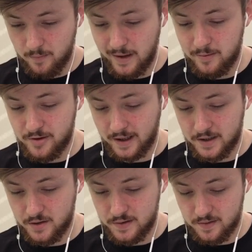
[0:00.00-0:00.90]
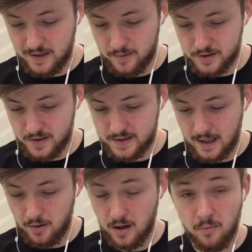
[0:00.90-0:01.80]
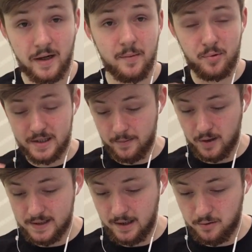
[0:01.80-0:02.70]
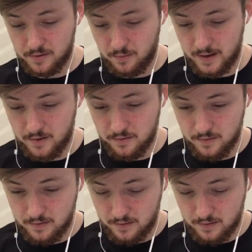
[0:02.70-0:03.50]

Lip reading: Baby dragon doing some damage to the tower. I'm going to protect my tower as well.